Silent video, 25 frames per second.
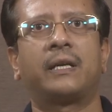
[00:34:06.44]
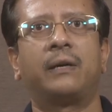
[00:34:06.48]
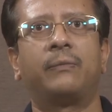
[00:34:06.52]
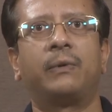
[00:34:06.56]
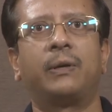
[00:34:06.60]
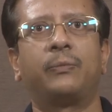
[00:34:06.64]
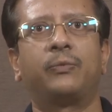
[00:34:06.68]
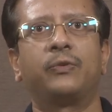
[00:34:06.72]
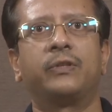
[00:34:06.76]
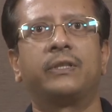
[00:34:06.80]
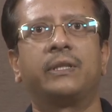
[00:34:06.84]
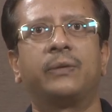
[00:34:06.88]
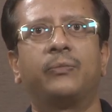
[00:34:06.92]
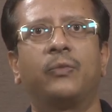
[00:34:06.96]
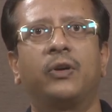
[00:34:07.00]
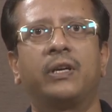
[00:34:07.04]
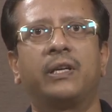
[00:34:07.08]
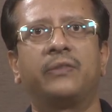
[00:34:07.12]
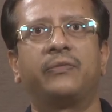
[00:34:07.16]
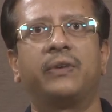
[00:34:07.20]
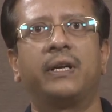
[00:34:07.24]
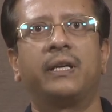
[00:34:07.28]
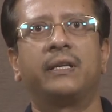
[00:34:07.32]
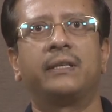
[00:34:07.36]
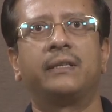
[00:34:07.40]
come up with a
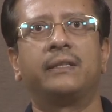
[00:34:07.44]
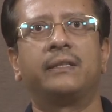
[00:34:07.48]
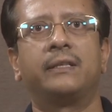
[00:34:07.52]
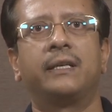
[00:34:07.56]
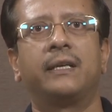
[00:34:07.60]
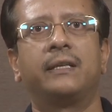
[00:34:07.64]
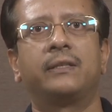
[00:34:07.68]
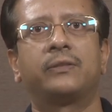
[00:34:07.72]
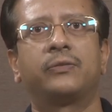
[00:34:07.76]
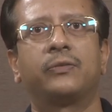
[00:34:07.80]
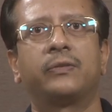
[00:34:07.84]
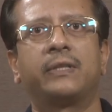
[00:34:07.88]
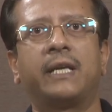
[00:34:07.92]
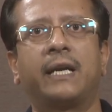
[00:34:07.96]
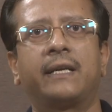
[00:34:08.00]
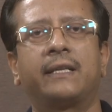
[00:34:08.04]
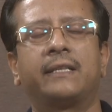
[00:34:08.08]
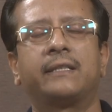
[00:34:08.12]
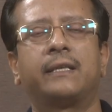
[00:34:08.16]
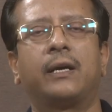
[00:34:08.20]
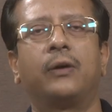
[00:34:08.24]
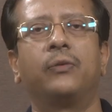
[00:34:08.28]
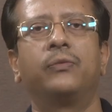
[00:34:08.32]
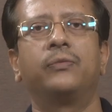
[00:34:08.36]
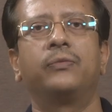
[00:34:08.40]
modified design. So, that
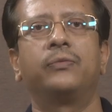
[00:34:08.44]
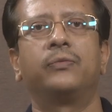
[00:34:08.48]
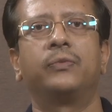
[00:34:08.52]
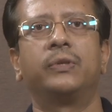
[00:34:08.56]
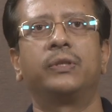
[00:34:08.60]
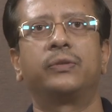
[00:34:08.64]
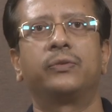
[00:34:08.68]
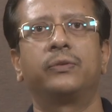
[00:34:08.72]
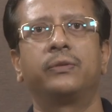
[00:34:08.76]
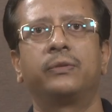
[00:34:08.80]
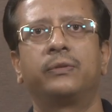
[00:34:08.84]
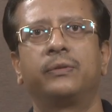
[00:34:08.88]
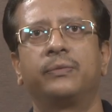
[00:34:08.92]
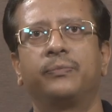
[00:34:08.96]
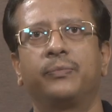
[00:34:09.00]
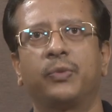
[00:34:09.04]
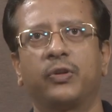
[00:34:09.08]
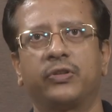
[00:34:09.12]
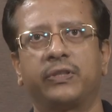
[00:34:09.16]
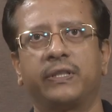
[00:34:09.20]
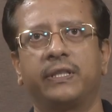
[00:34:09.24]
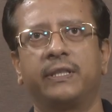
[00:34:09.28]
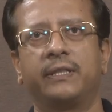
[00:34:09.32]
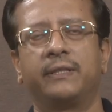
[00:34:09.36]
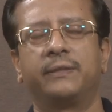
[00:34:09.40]
is how we should
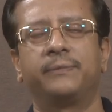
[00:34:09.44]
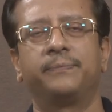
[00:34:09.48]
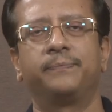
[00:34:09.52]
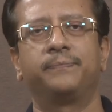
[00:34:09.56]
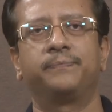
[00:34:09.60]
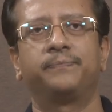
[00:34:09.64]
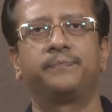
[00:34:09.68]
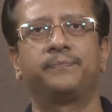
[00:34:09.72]
proceed.